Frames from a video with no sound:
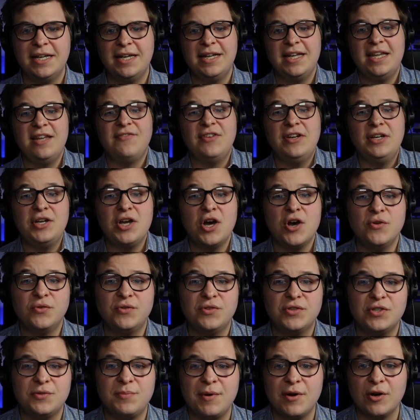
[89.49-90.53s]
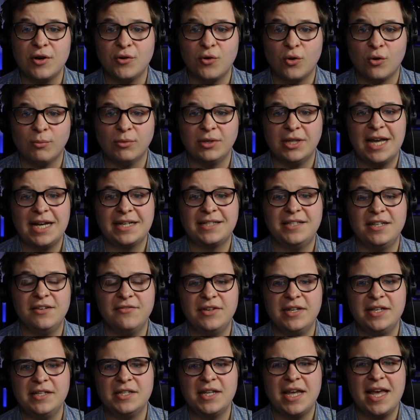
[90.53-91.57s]
even ghosts, paranormal
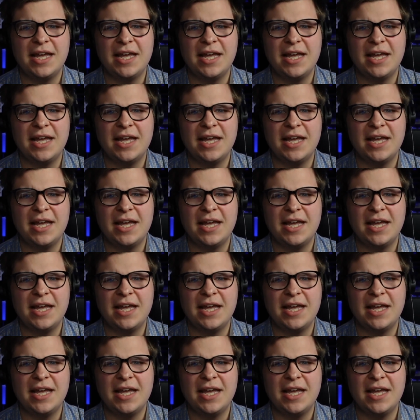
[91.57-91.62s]
activities,